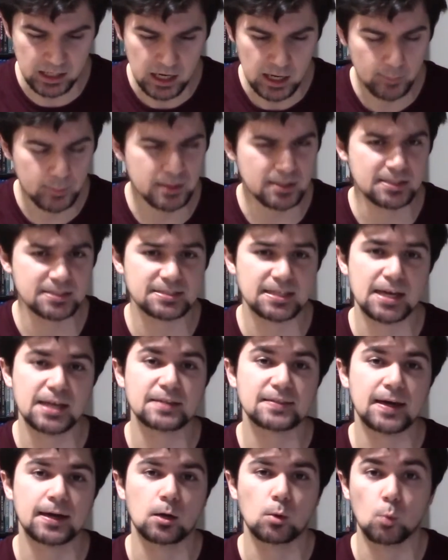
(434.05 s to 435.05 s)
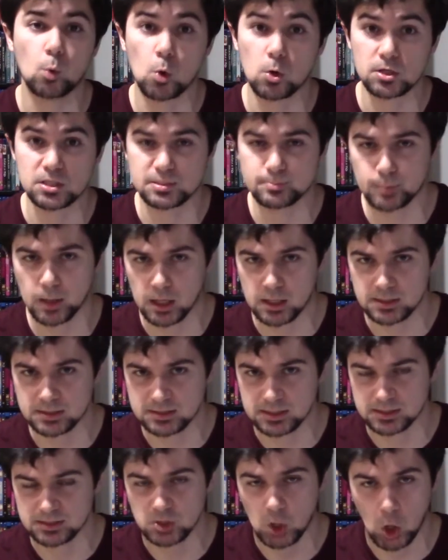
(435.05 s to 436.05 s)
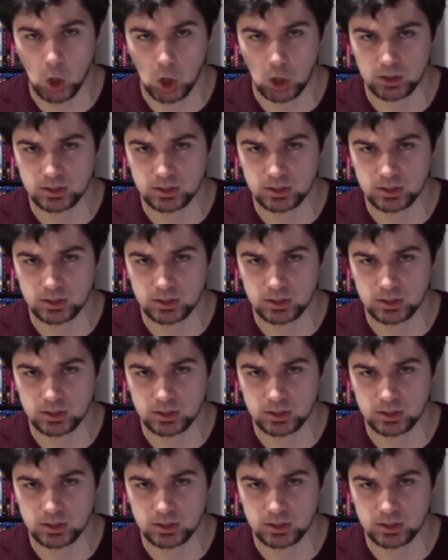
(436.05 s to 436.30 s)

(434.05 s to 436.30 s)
but it is getting that awards buzz and talk.